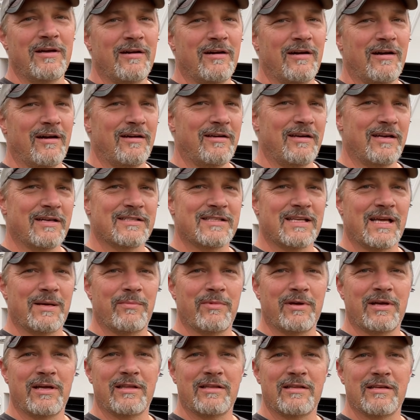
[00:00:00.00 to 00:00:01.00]
Next time
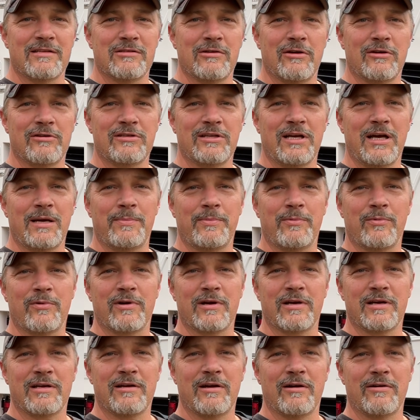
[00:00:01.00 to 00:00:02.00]
we get this hooked up and we're
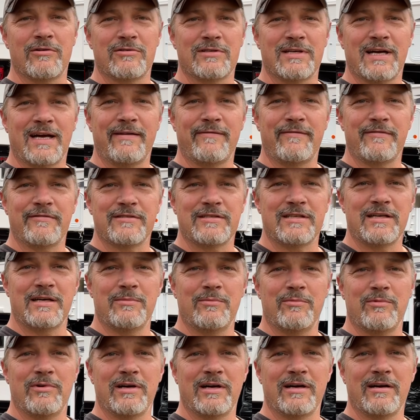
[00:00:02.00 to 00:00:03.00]
going to go travel
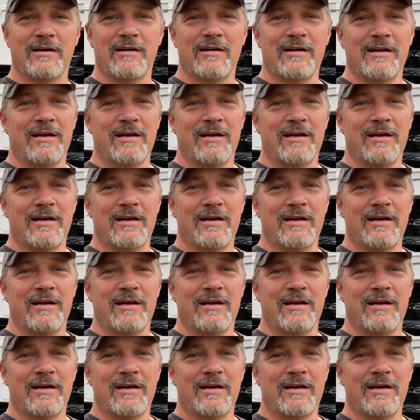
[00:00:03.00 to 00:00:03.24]
somewhere.